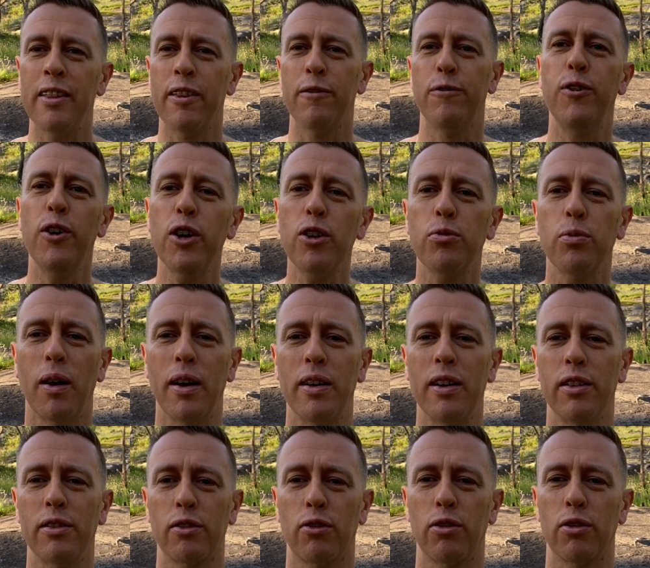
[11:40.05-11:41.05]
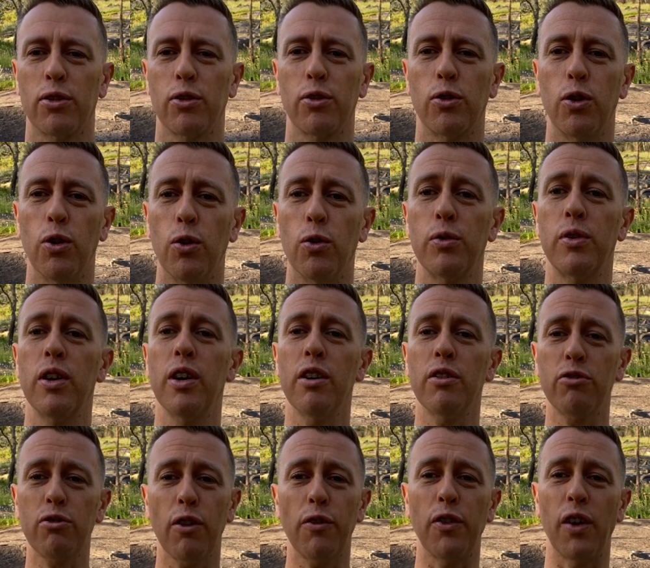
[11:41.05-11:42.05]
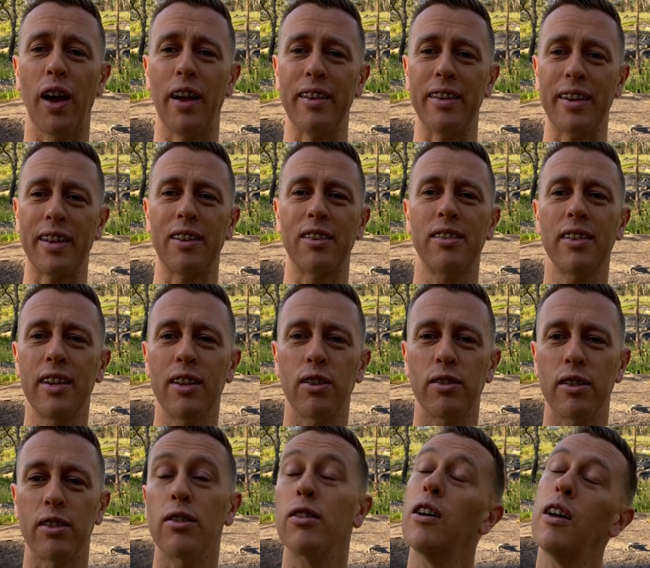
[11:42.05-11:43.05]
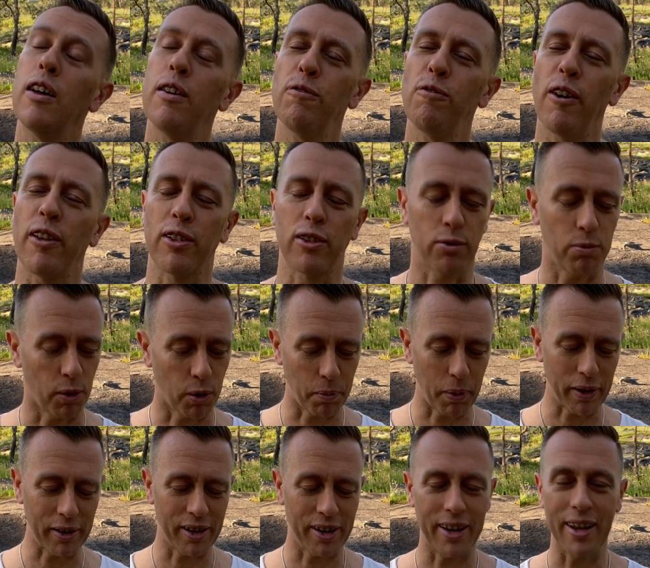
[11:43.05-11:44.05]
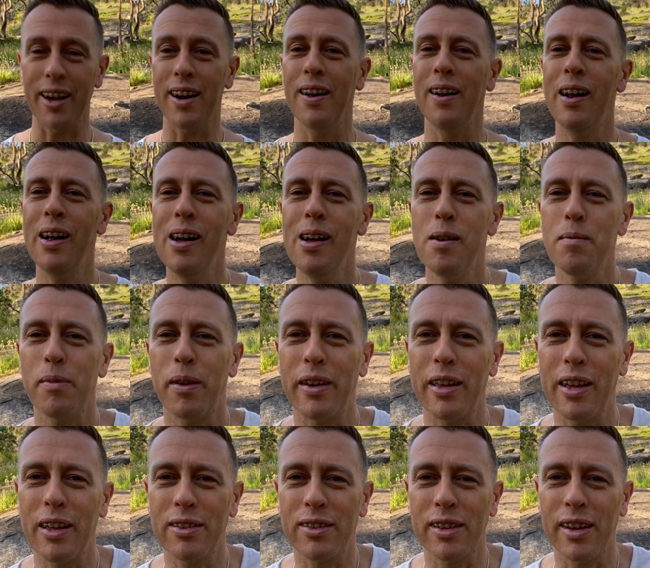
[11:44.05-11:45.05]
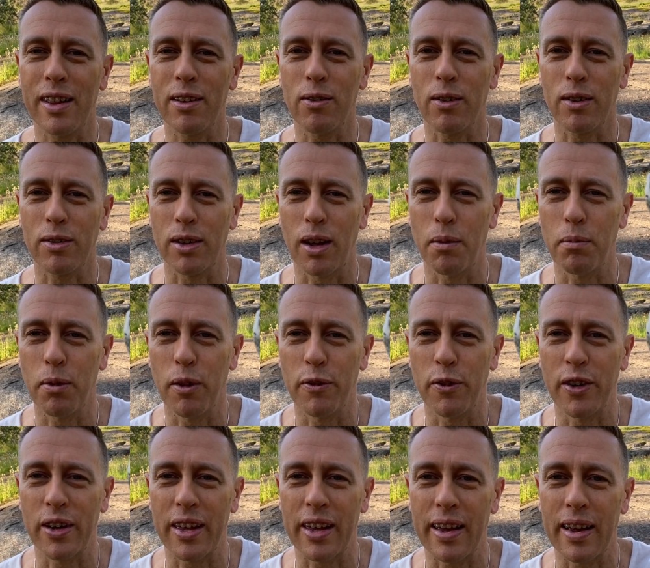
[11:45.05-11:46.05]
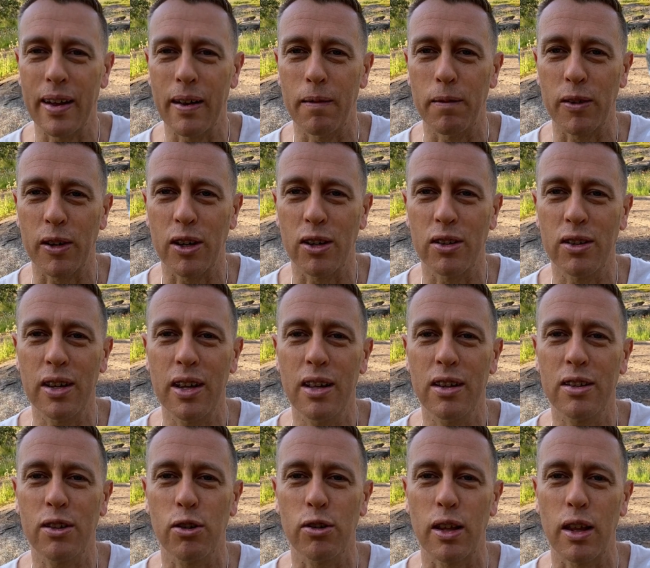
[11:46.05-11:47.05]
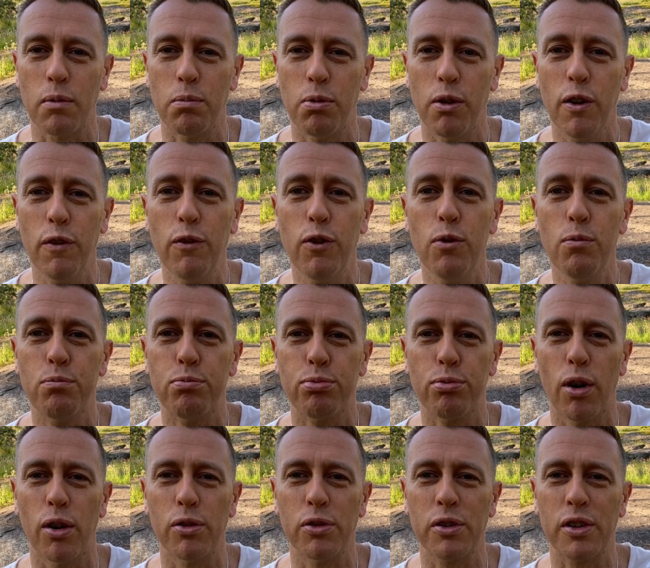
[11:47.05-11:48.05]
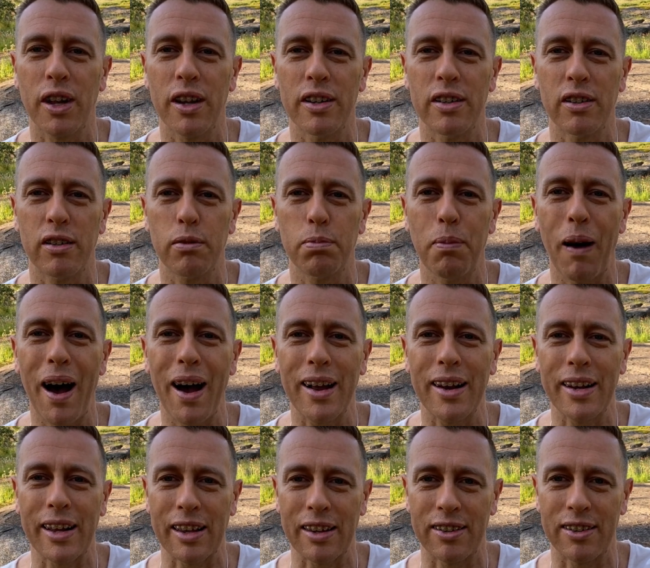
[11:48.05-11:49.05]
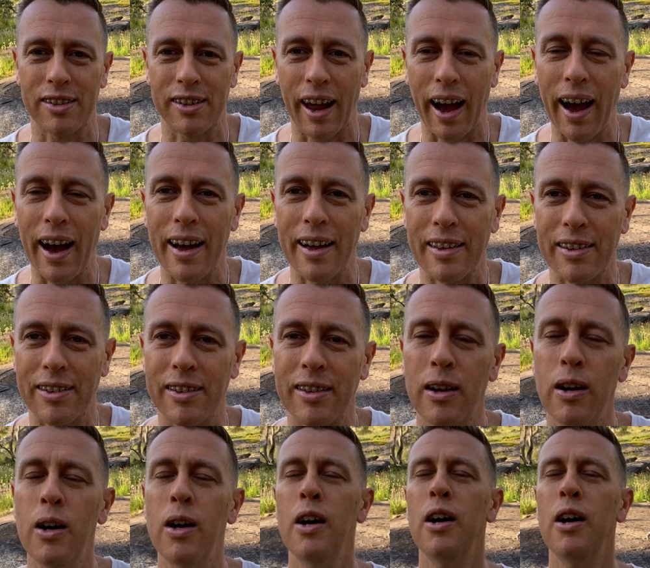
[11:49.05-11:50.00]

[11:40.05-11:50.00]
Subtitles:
The first one is a crystal called astrophyllite. You can see it on this rather small pendant here, but here's another example of it here. You can see it's got these beautiful bronze-coloured sparkling stars.